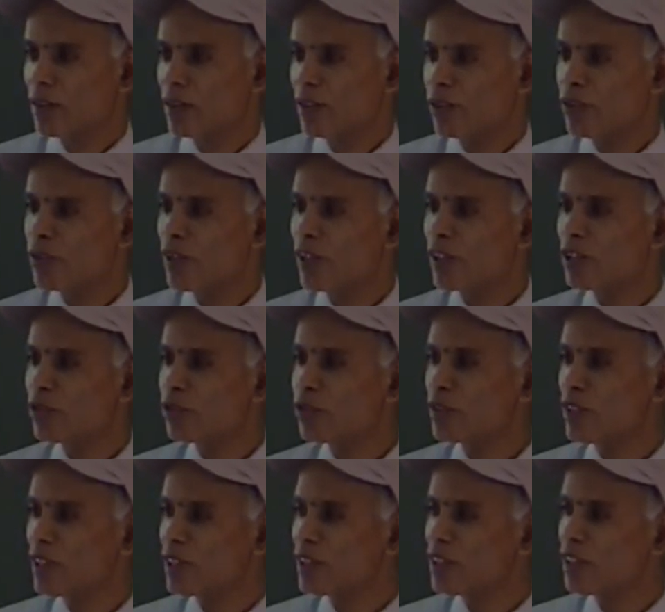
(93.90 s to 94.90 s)
You can use
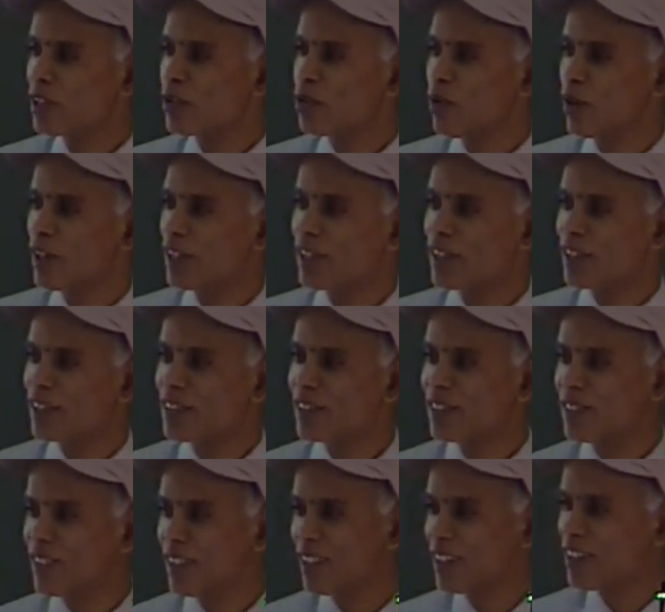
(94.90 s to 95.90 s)
natural coordinates
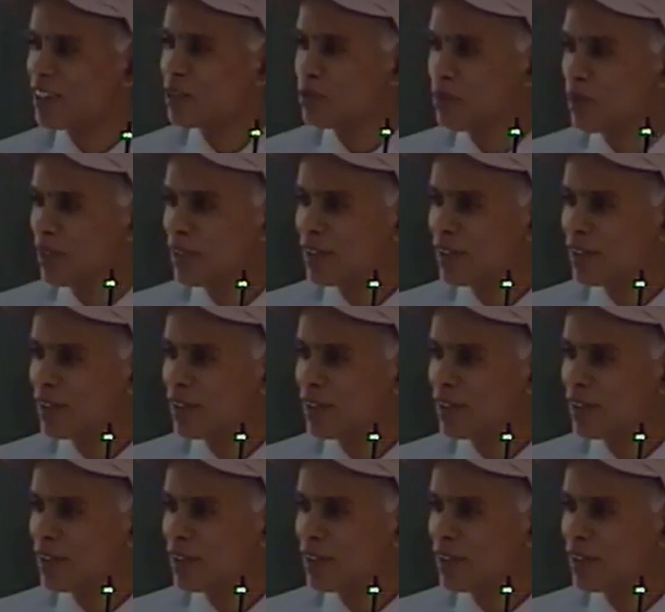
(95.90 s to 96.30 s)
there as well.